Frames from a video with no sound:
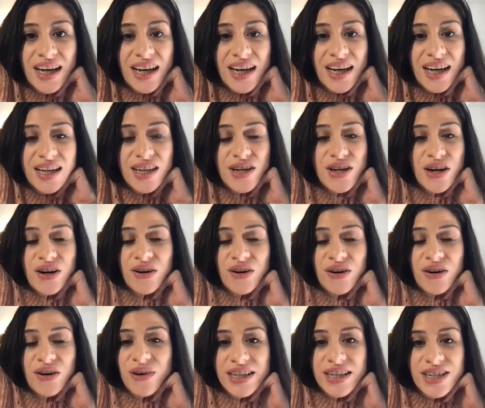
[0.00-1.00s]

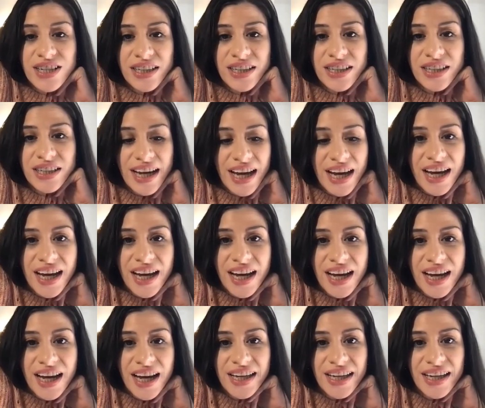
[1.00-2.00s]
No, actually,
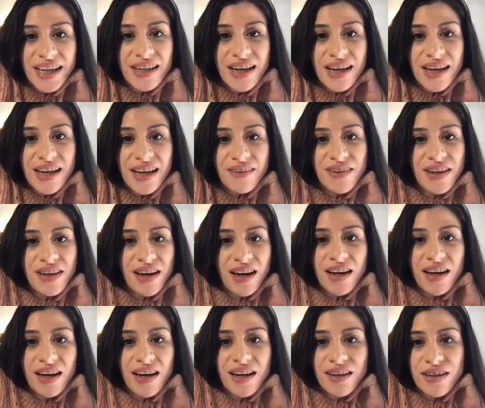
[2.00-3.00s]
I have
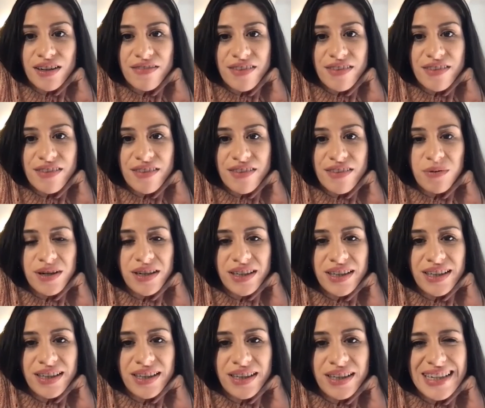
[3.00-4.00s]
not heard of that
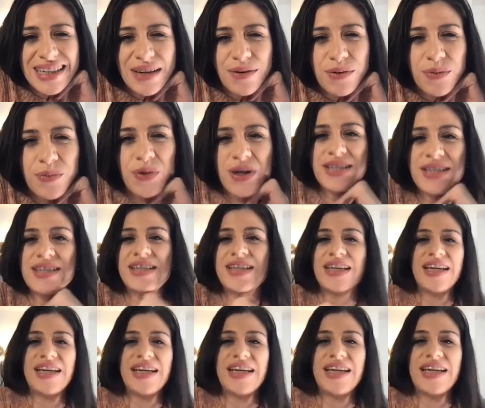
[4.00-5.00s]
one. It
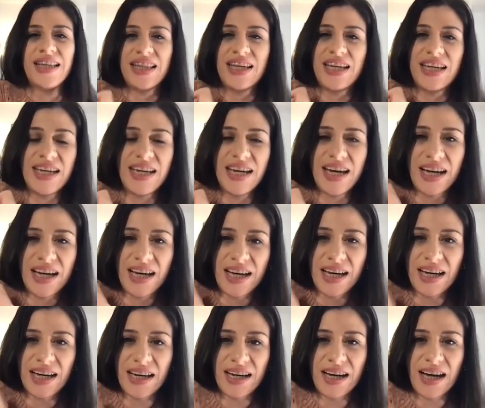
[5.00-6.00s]
wasn't in the
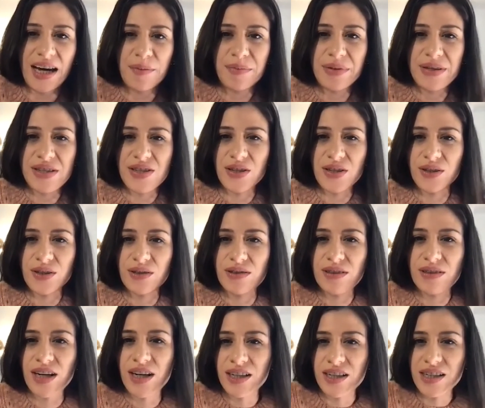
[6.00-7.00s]

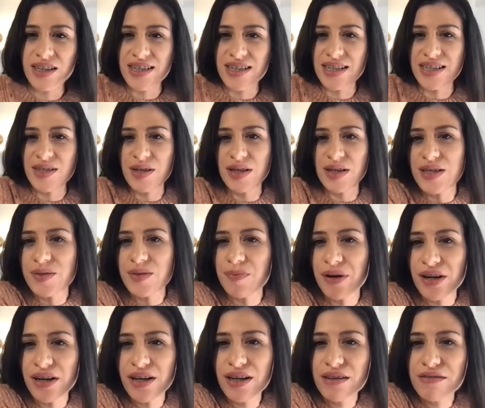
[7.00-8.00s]
episode logs as
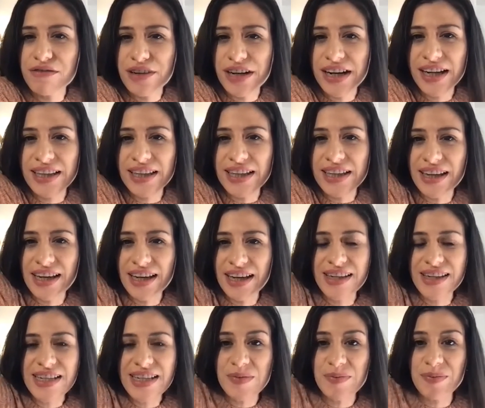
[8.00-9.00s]
part of
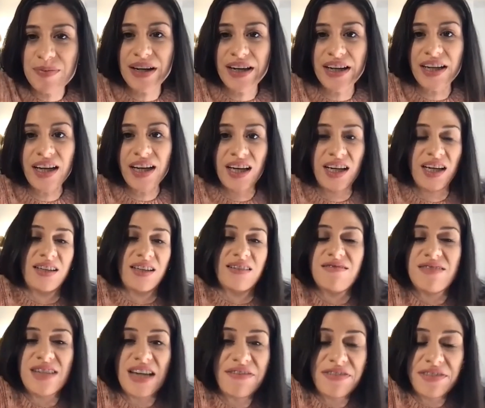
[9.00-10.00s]
Realidades, but
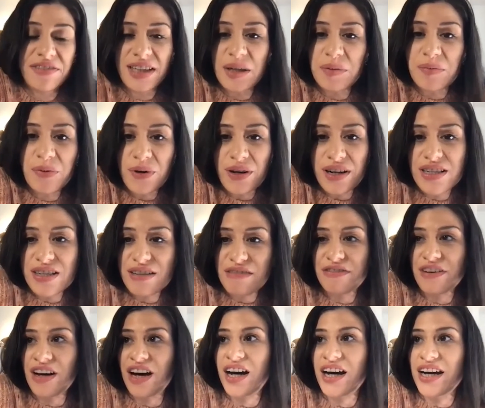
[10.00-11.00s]
definitely important to
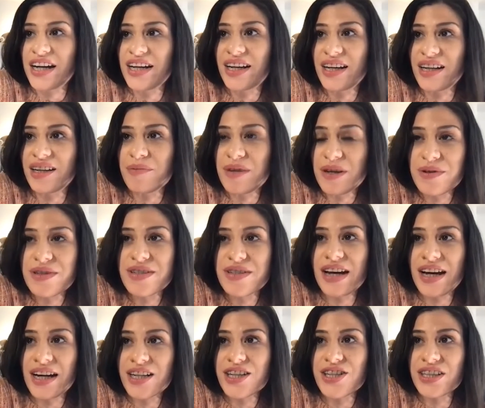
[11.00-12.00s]
find. It was
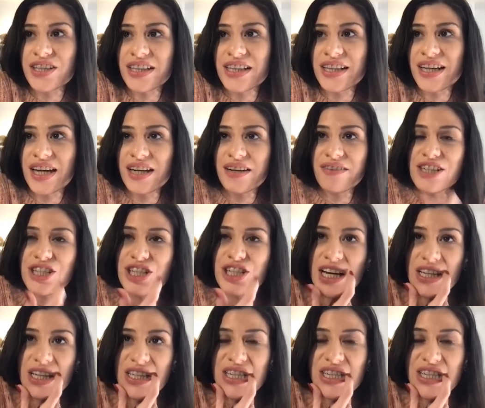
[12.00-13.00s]
actually kind of a
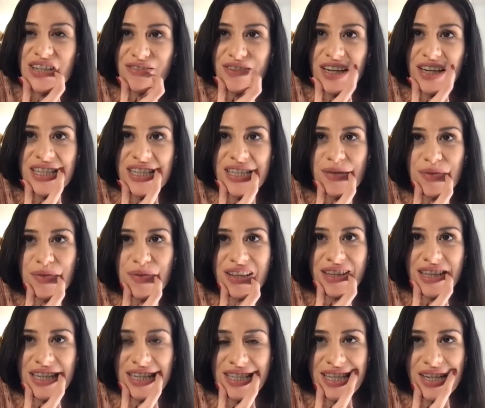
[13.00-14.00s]
challenge to find some of the
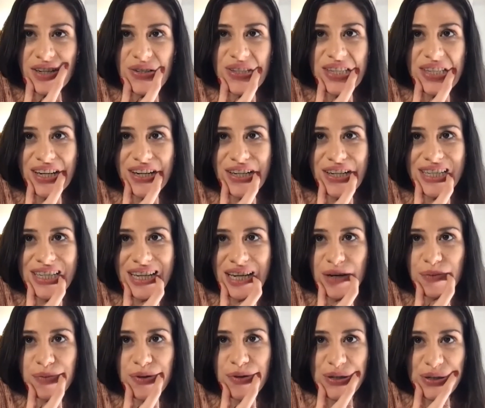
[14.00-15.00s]
things that Jose Garcia
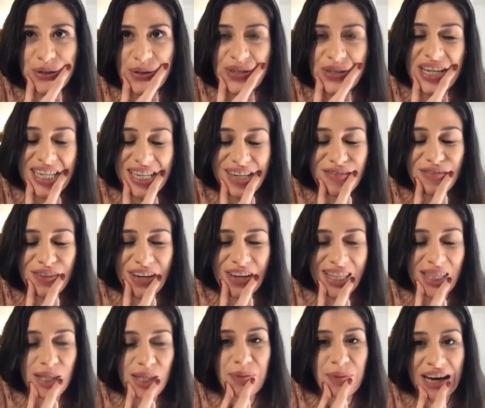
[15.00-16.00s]
produced. I did
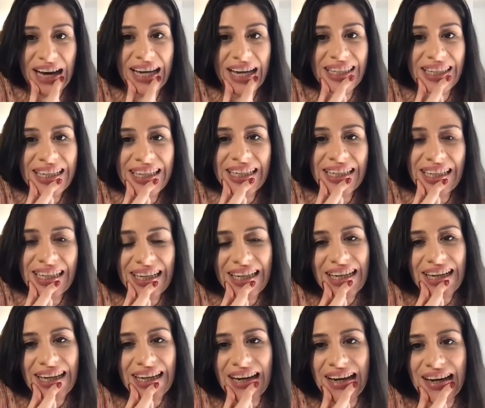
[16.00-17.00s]
find the pilot
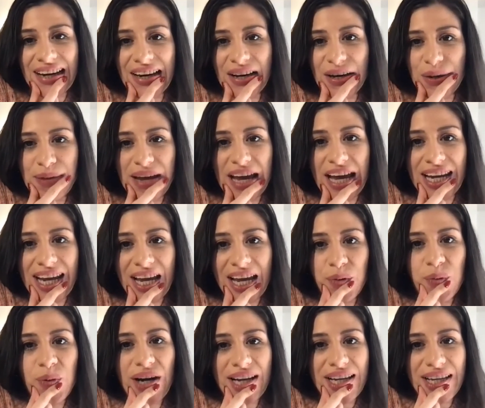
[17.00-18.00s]
at
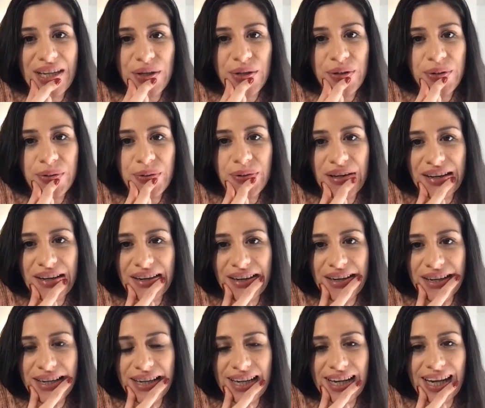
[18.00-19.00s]
NYU,
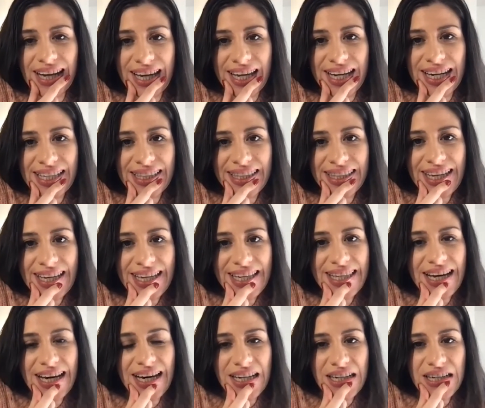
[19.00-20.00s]
La Carreta,
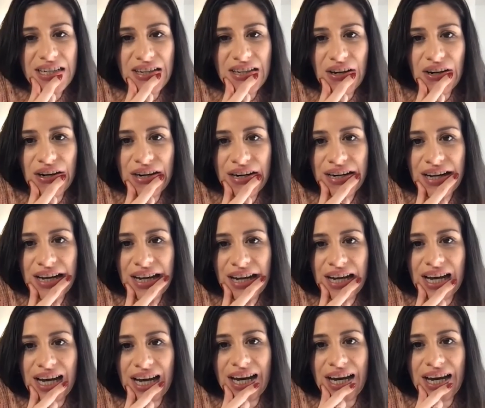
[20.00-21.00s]
the ox cart,
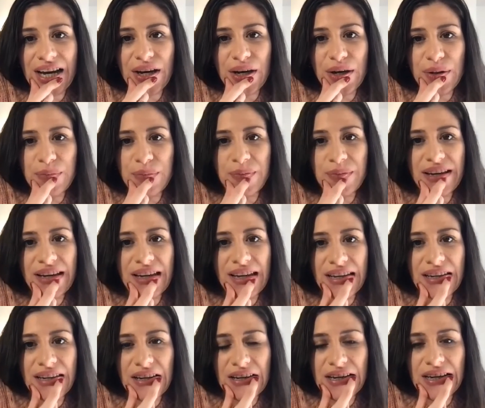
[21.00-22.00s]

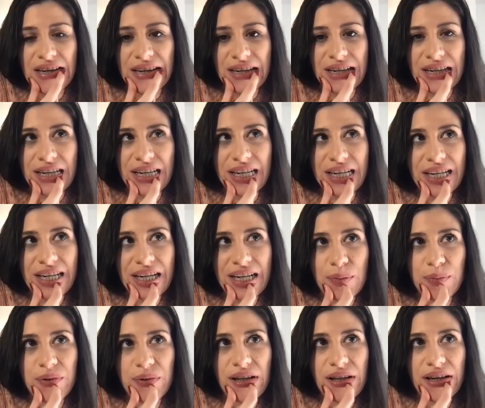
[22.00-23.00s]
and a
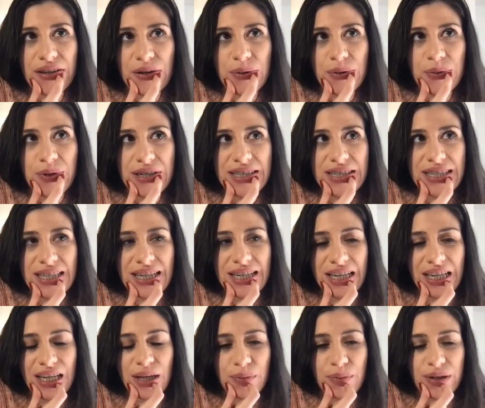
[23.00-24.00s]
couple other ones that
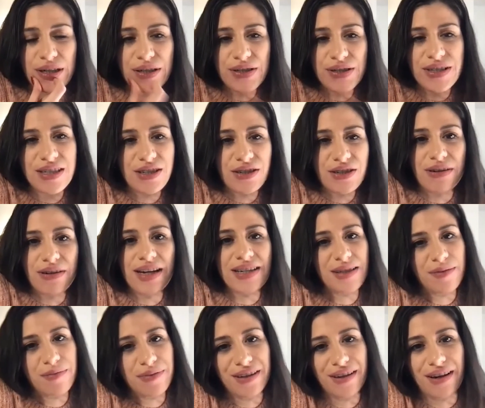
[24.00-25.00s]
he produced and
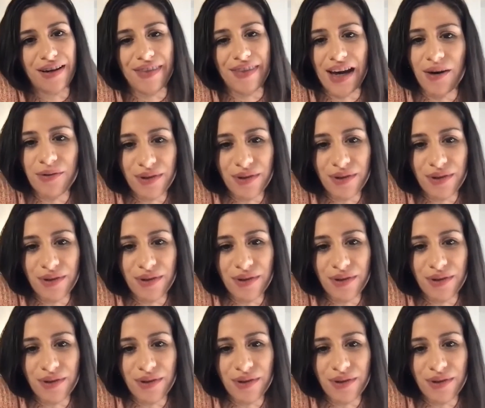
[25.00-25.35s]
directed, but not that